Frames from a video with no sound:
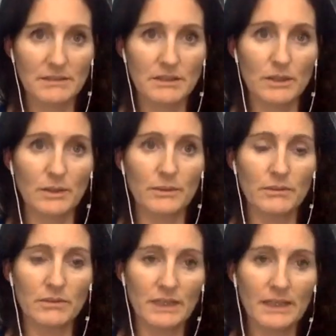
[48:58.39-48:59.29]
So
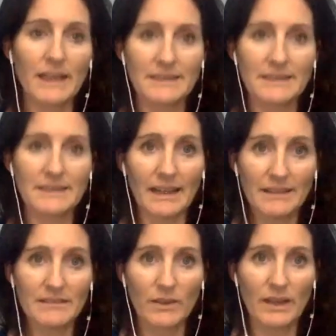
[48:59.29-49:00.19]
realize that,
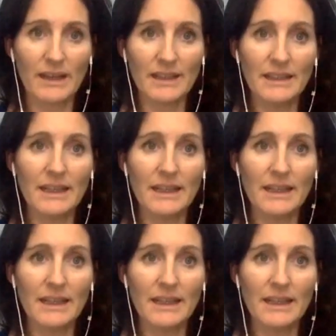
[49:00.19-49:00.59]
okay?